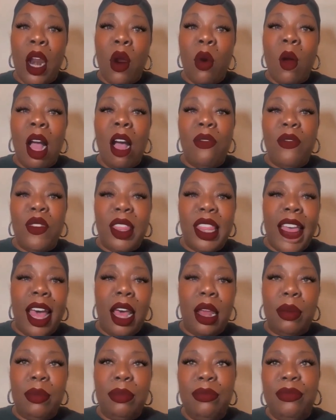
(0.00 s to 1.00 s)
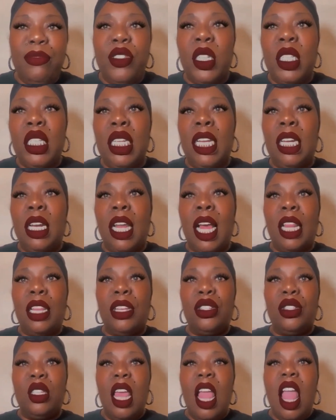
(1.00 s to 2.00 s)
Better off without them for
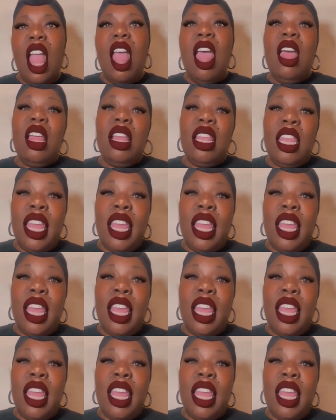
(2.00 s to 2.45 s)
$10.